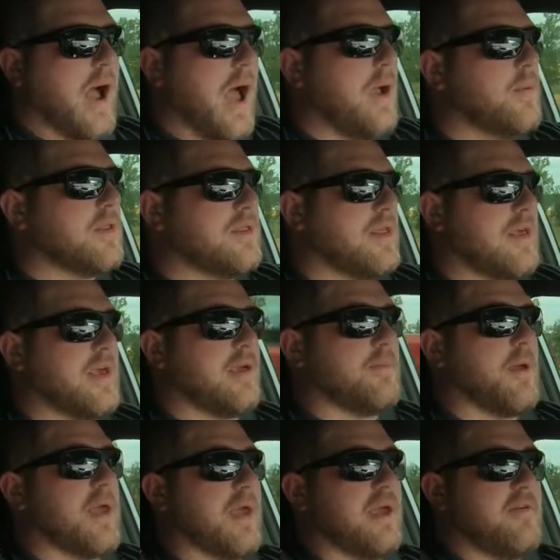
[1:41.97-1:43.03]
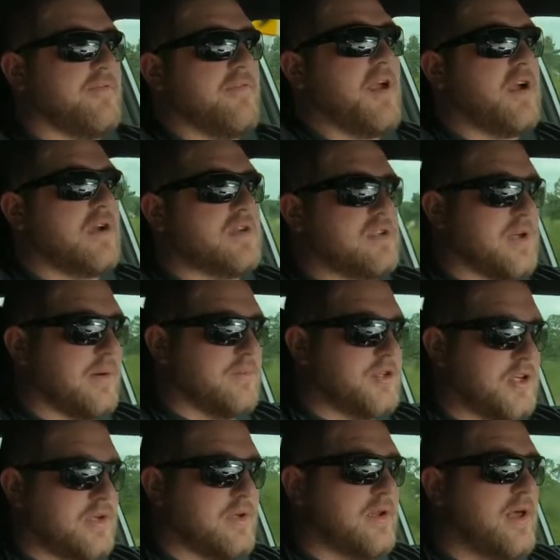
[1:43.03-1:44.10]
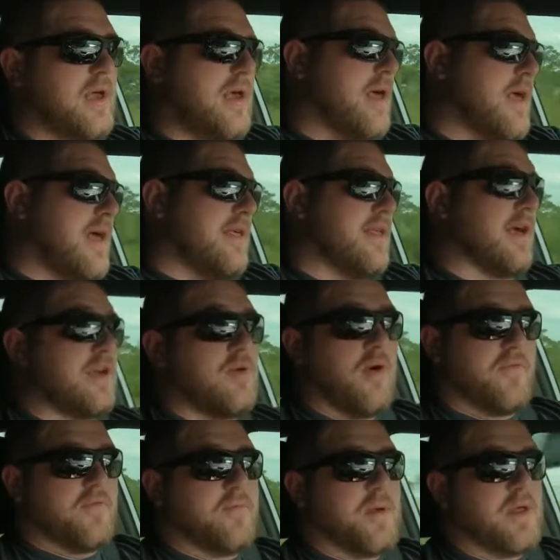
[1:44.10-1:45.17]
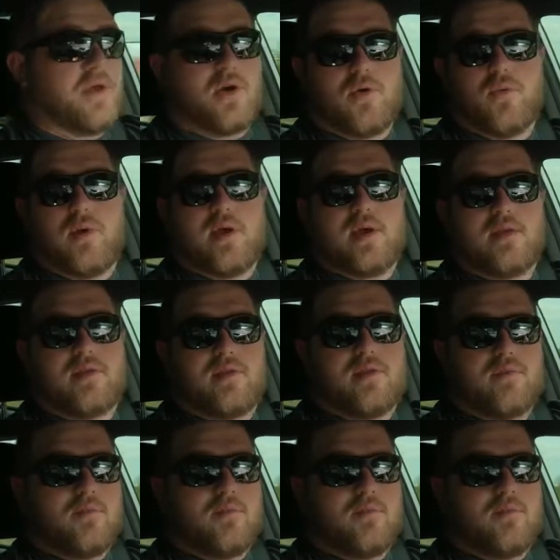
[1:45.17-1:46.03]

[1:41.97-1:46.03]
I would think, make a fair assumption that you are familiar with